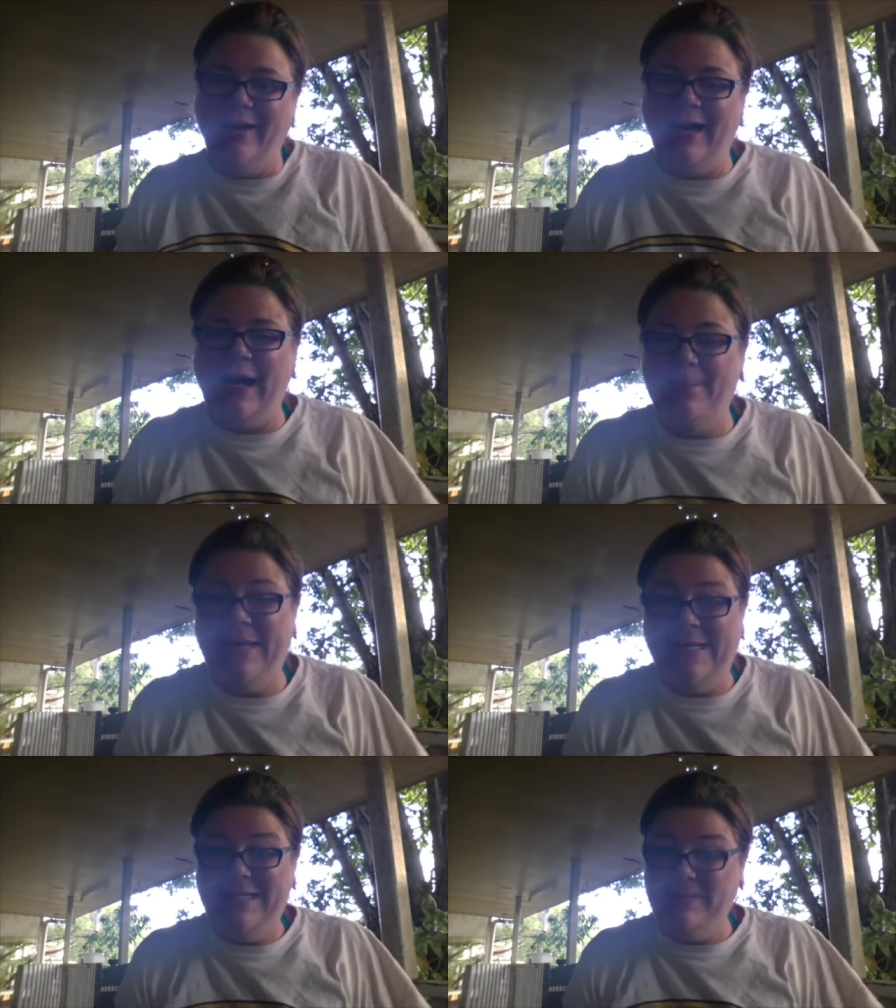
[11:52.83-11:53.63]
Um,
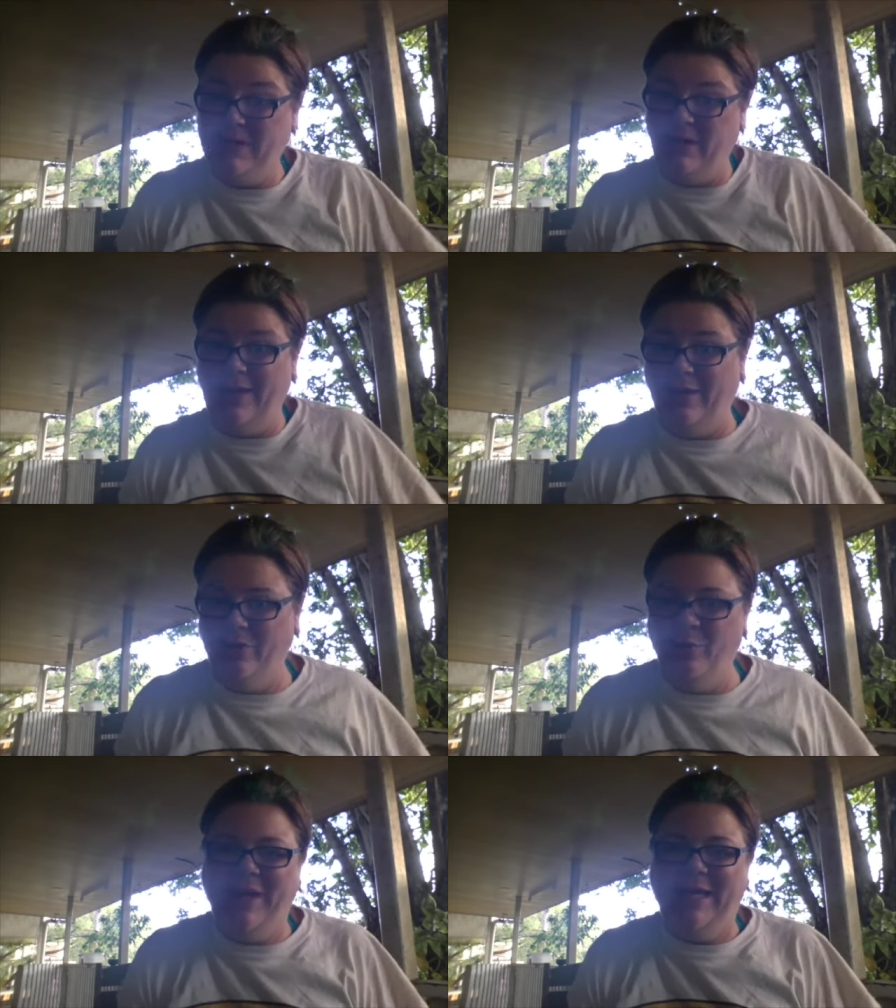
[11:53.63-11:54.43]
it is Mental Health
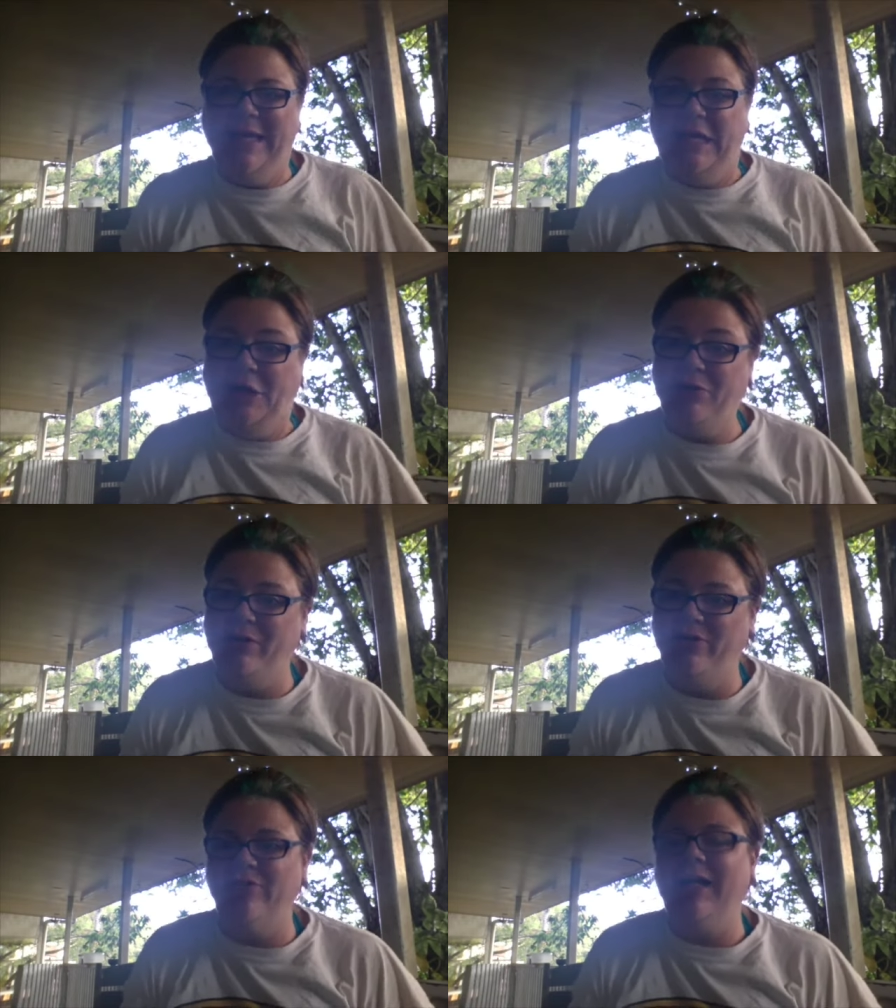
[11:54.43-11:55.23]
Week here in
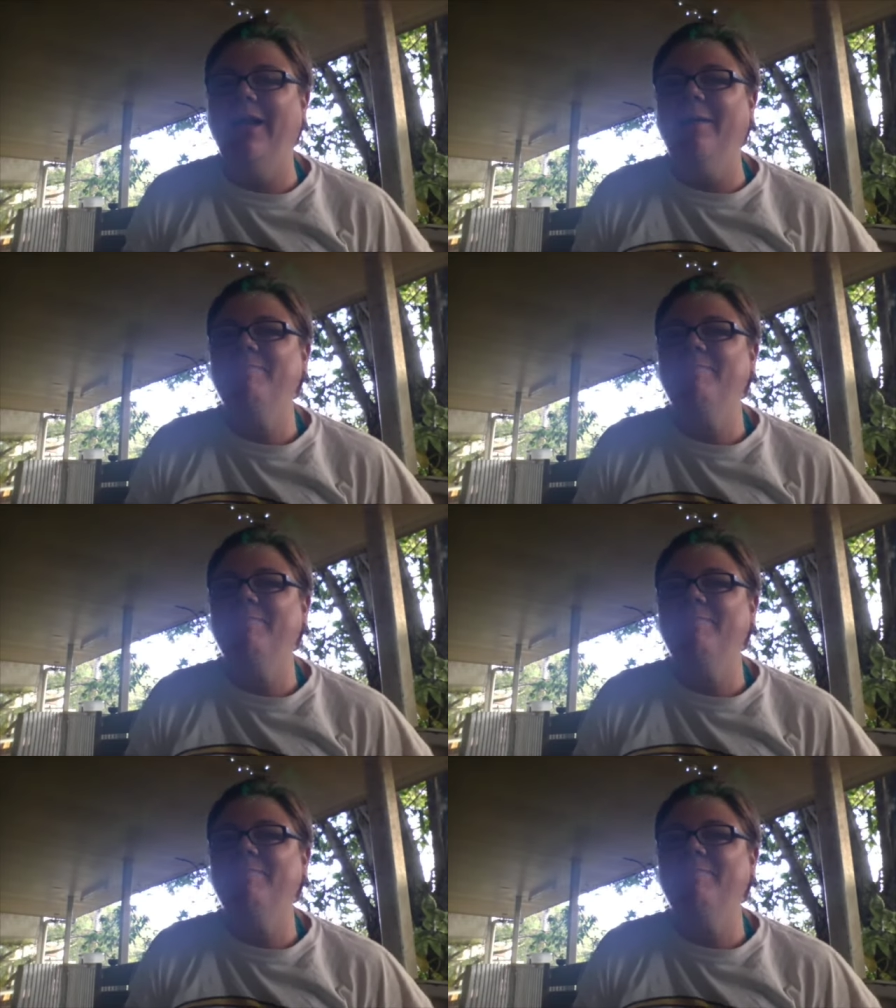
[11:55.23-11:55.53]
Australia,